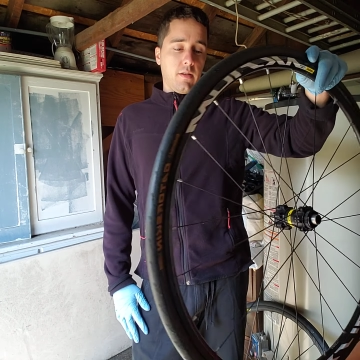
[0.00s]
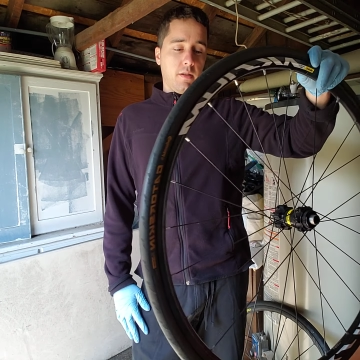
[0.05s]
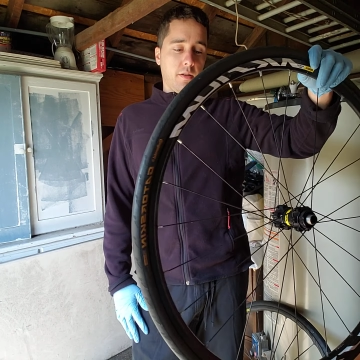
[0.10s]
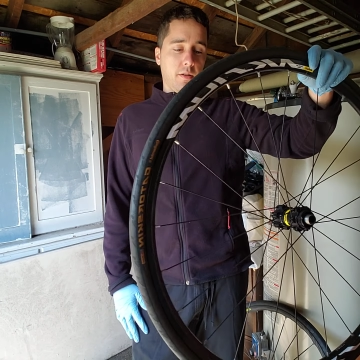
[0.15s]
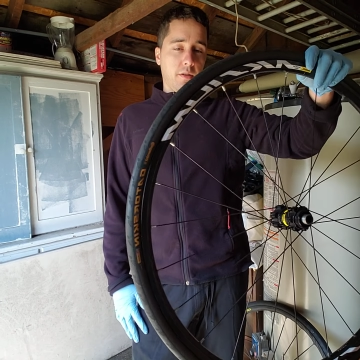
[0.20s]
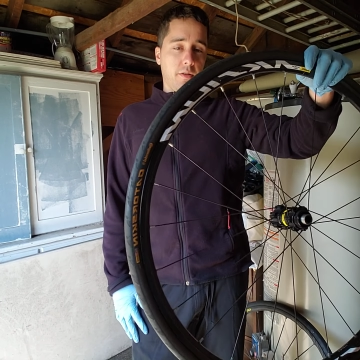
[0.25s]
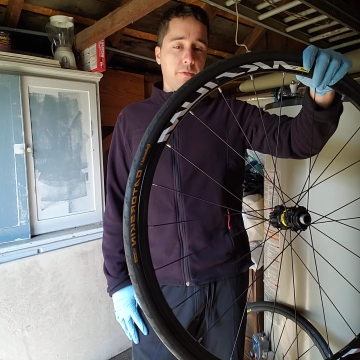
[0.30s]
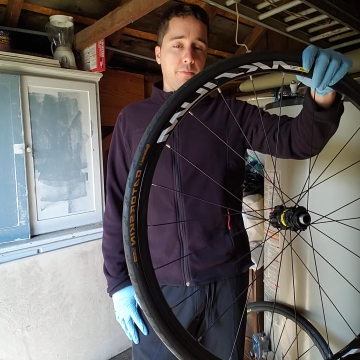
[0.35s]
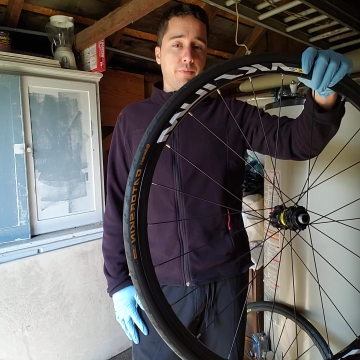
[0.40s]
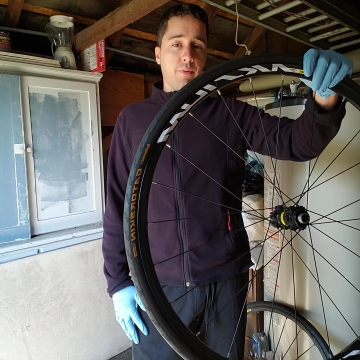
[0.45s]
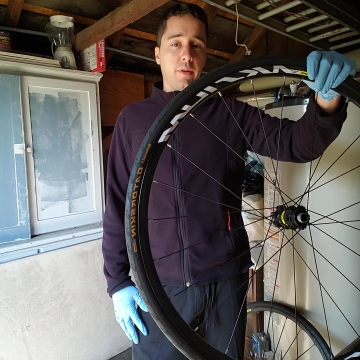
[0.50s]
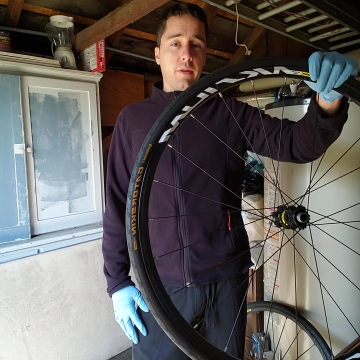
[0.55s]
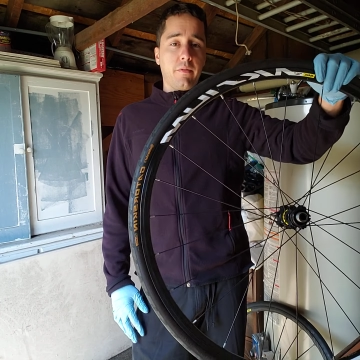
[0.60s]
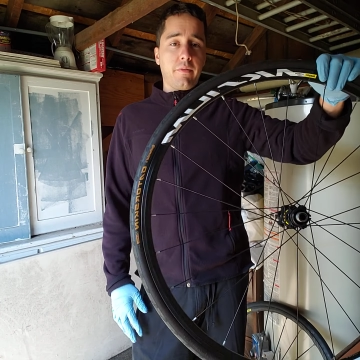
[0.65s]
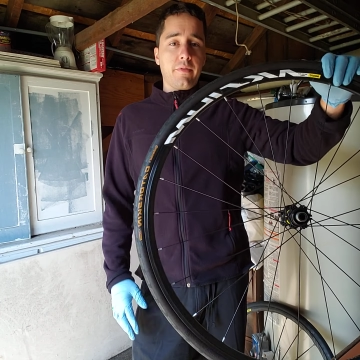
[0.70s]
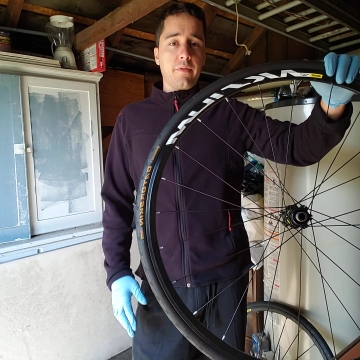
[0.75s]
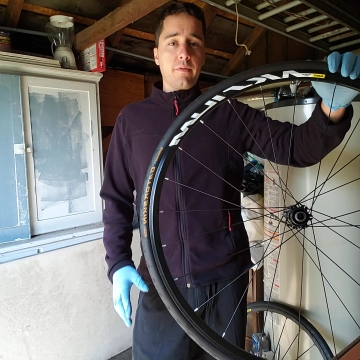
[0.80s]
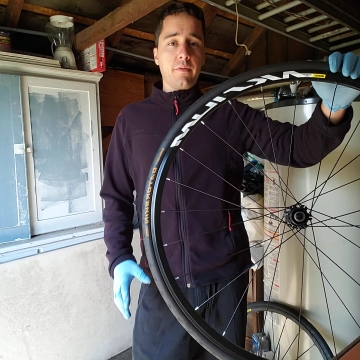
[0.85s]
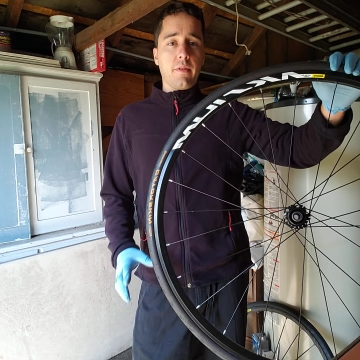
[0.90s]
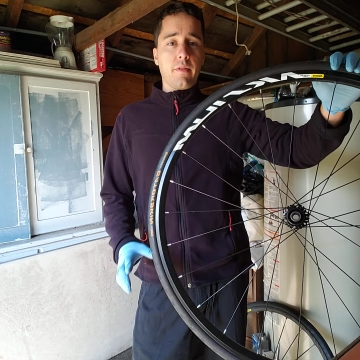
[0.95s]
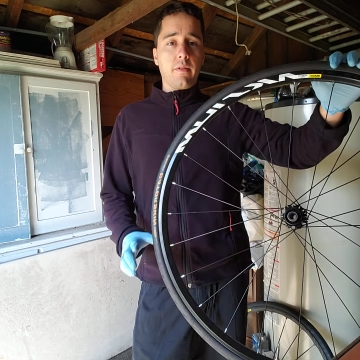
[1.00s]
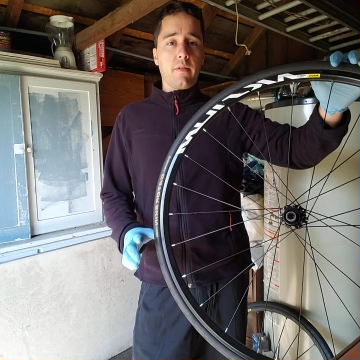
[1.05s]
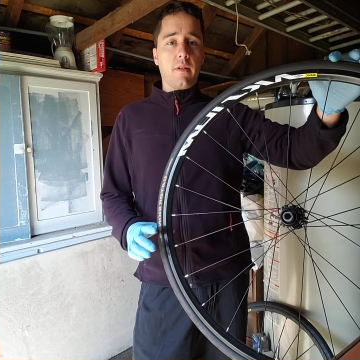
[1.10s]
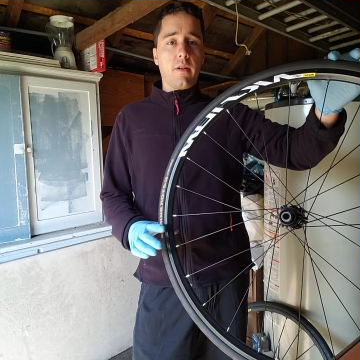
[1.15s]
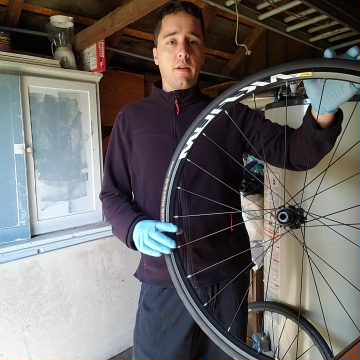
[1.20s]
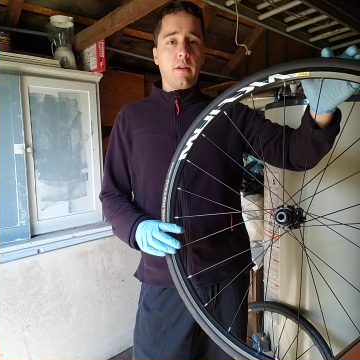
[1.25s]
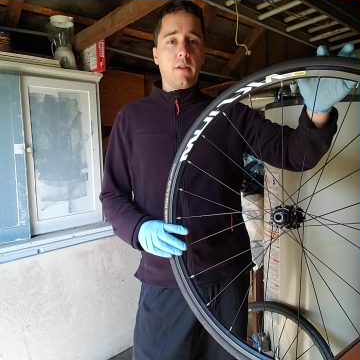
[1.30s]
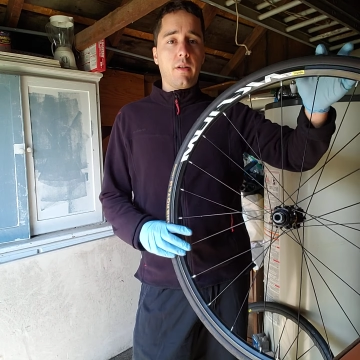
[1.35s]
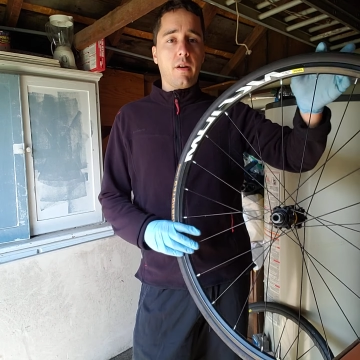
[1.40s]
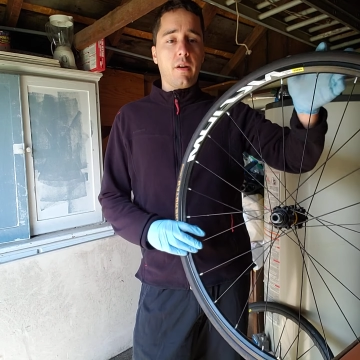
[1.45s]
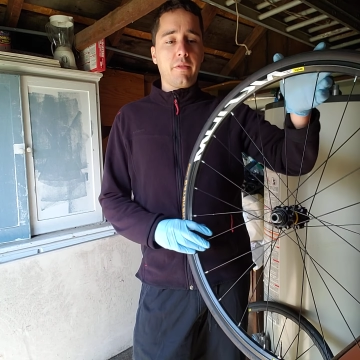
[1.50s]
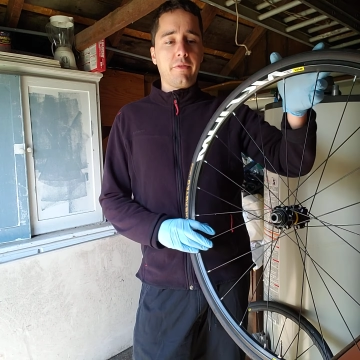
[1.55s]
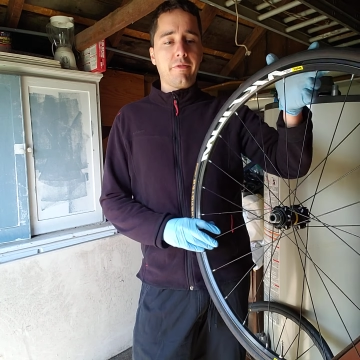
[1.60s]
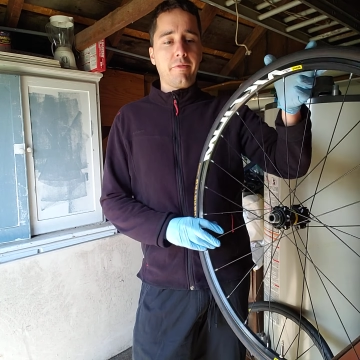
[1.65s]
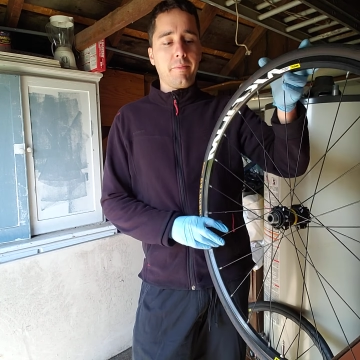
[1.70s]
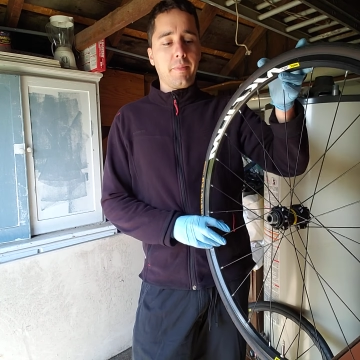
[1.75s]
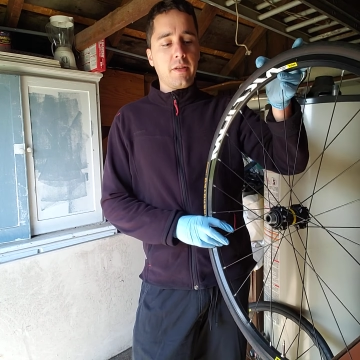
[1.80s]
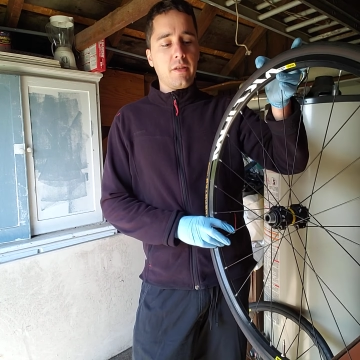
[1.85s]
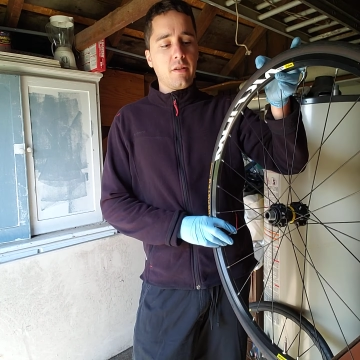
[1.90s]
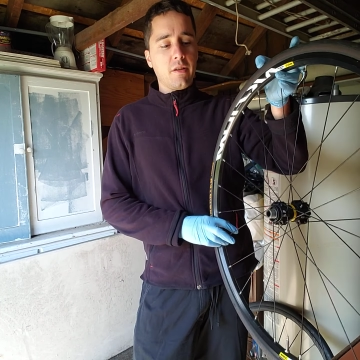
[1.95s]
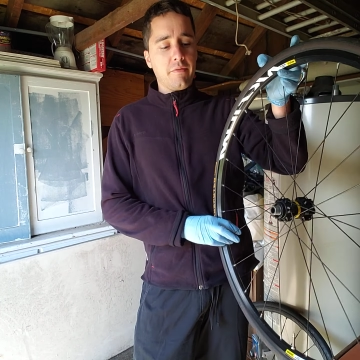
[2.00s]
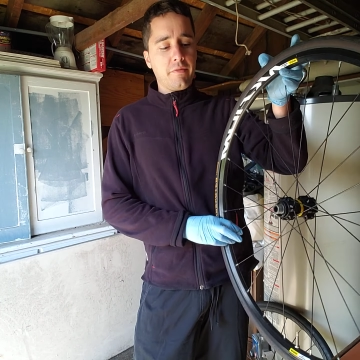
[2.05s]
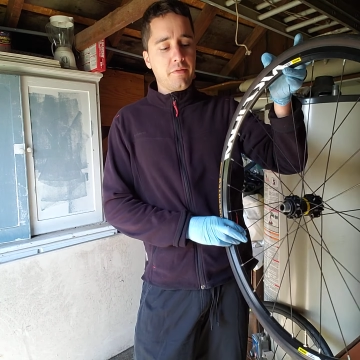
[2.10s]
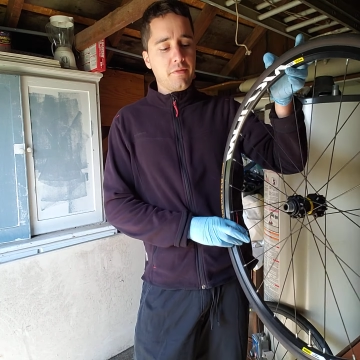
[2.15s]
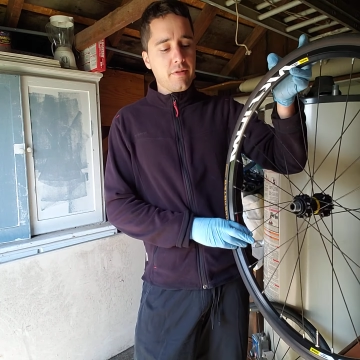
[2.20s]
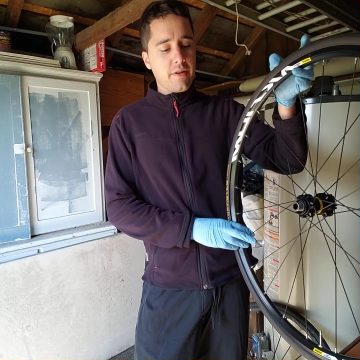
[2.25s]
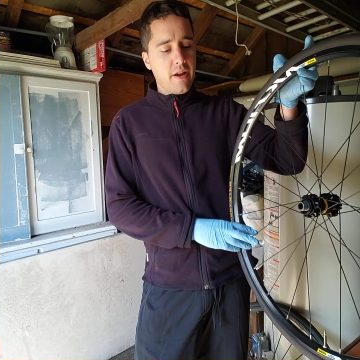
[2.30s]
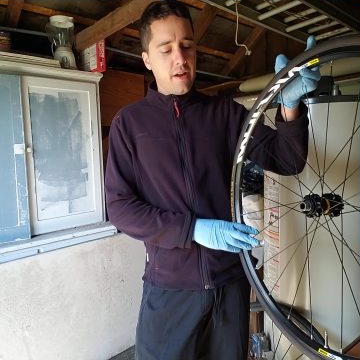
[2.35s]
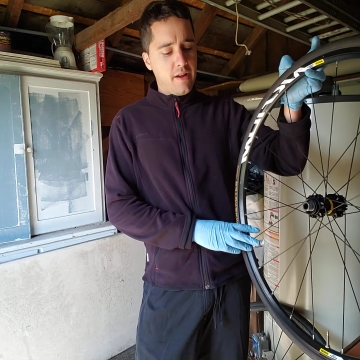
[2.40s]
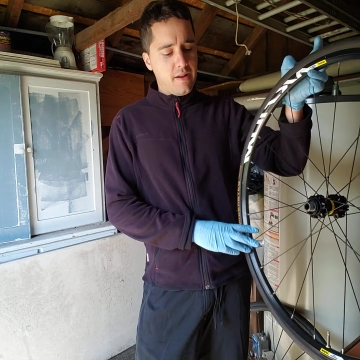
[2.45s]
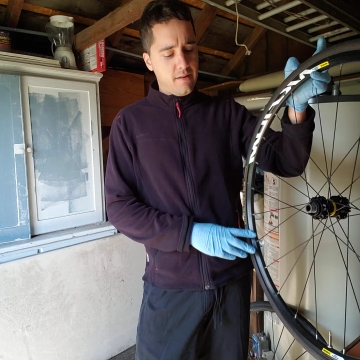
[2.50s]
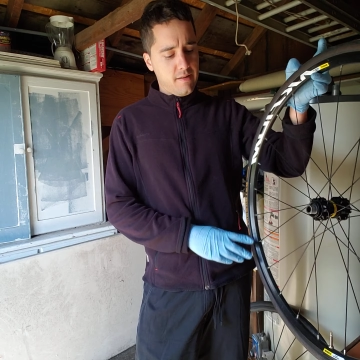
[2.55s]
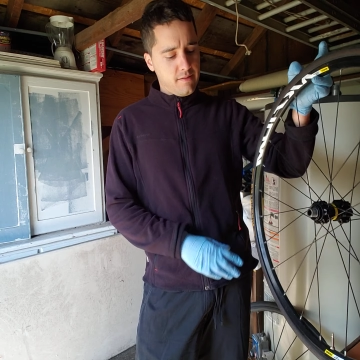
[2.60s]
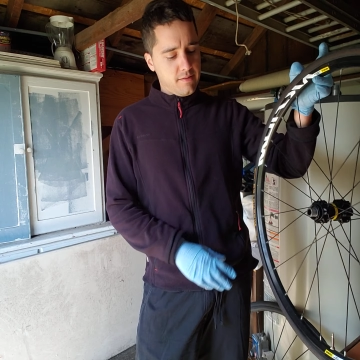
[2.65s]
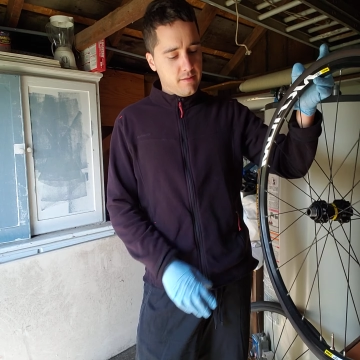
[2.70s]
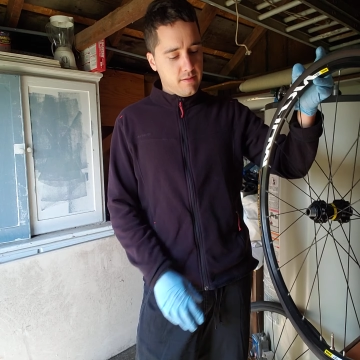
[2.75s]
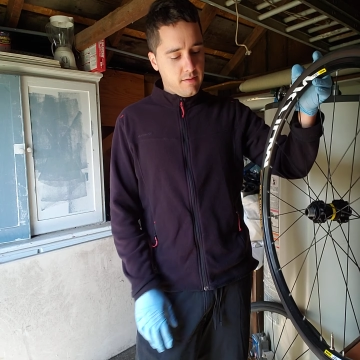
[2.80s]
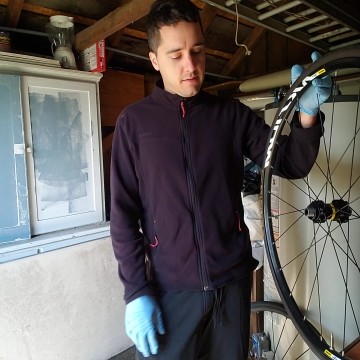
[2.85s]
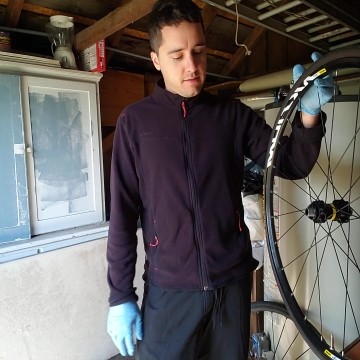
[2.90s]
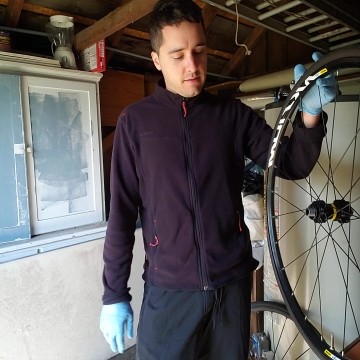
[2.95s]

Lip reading: the point of view of many of you guys.